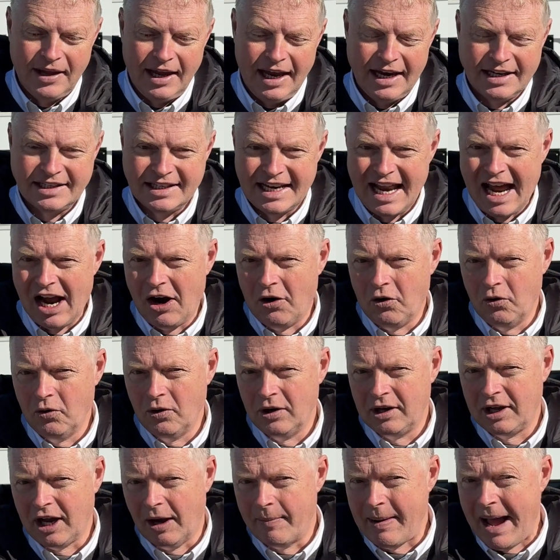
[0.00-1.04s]
It's now
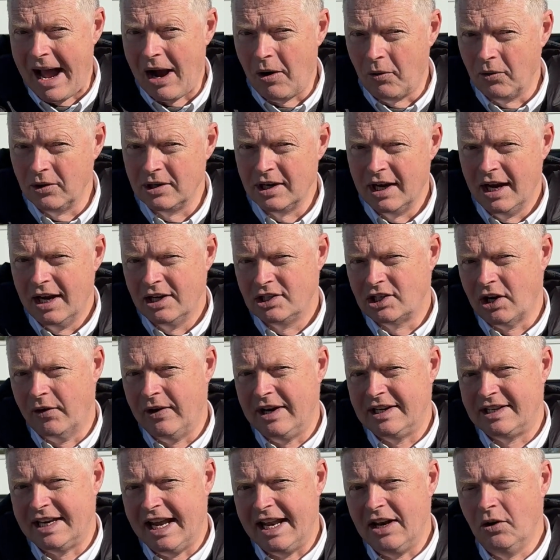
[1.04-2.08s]
come out, so
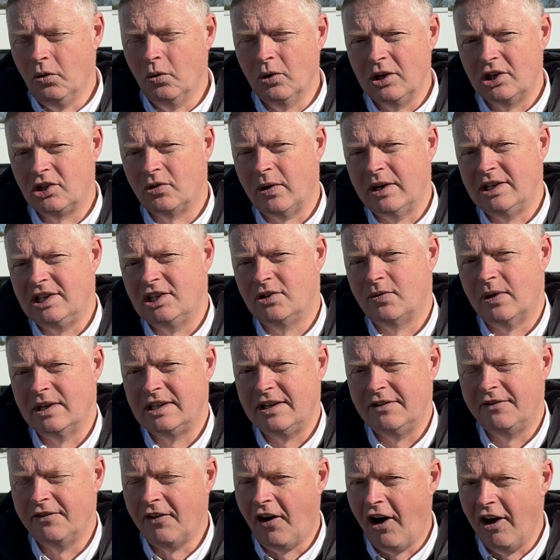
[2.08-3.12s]
it's in all the
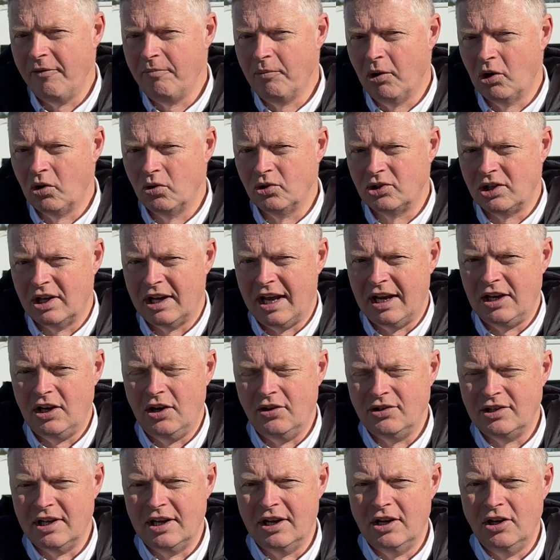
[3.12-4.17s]
2025 models that they're
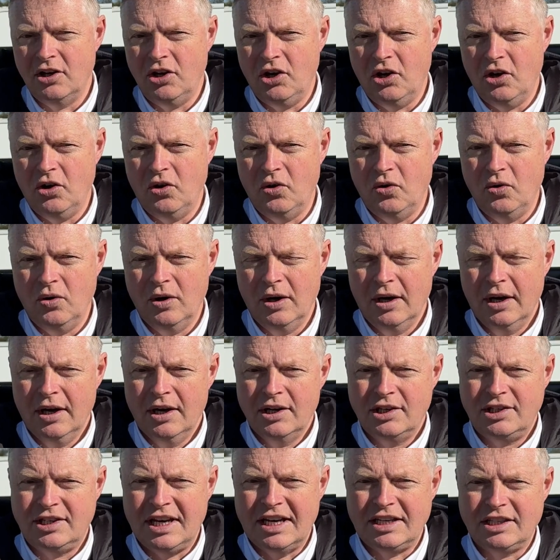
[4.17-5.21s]
using a new
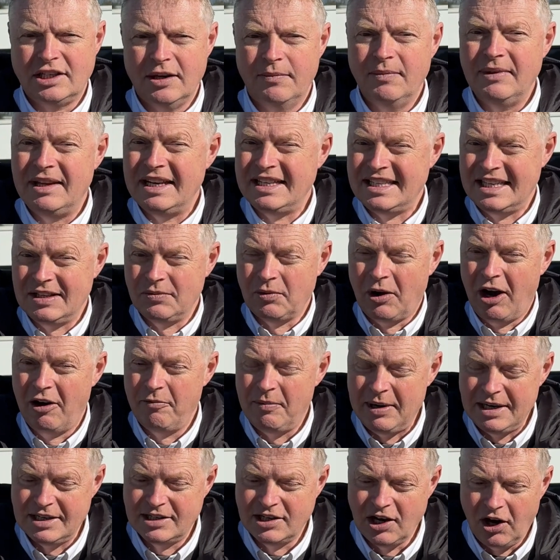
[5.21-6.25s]
system. This is what
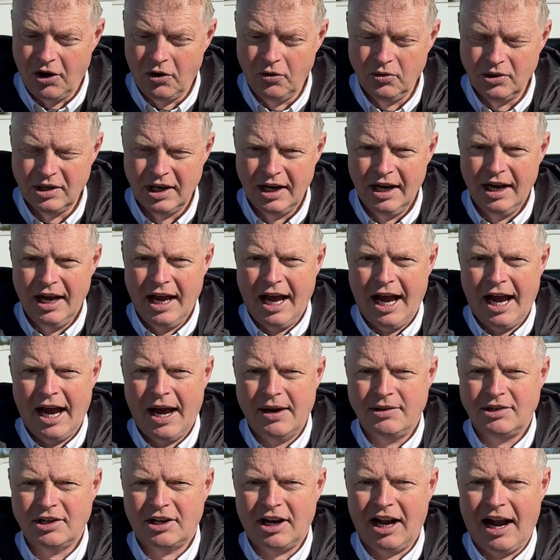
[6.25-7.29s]
I've been told,
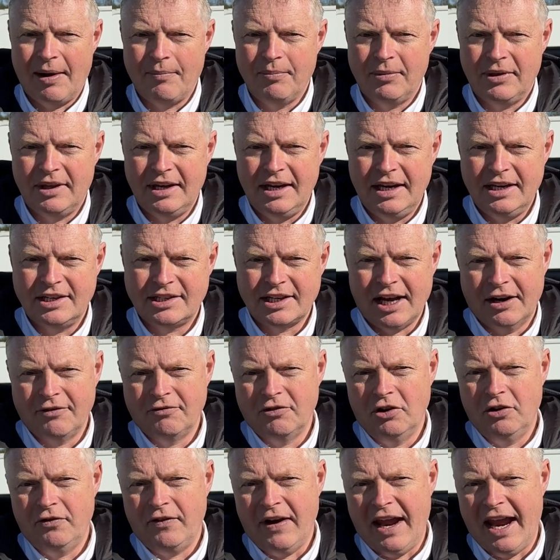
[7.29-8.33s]
to clamp the
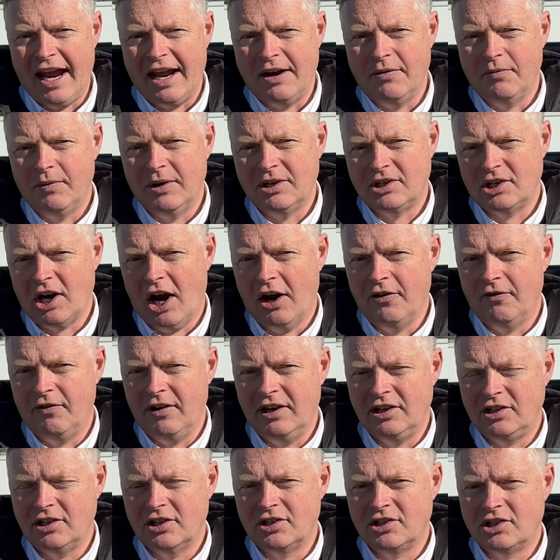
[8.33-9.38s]
sunroof in, which
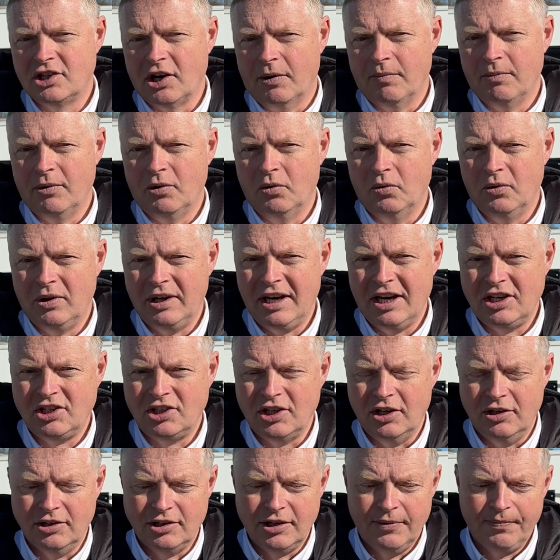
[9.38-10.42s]
hopefully should stop all the
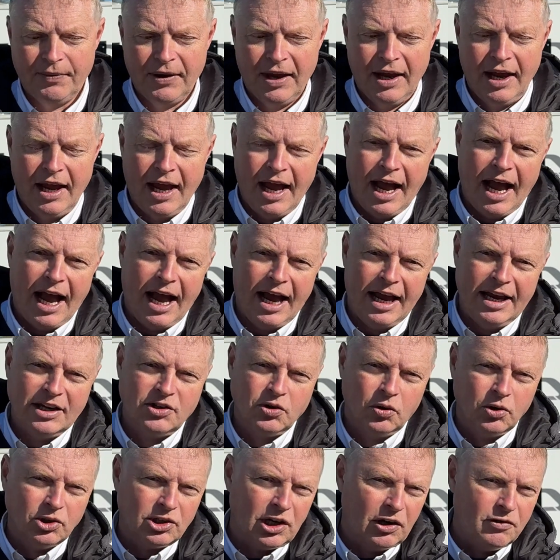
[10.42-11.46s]
issues. It's
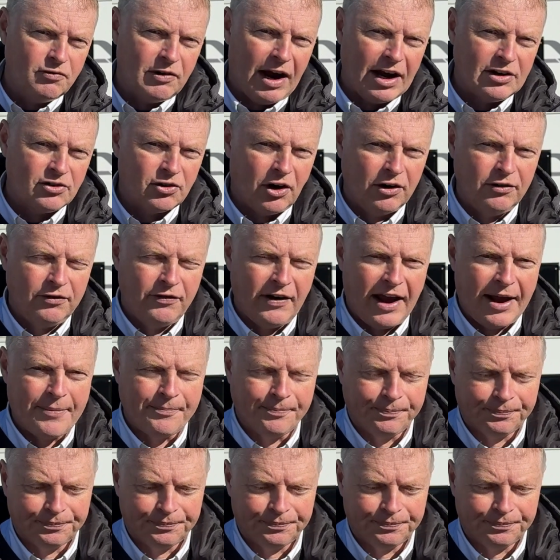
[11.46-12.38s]
also retrofit.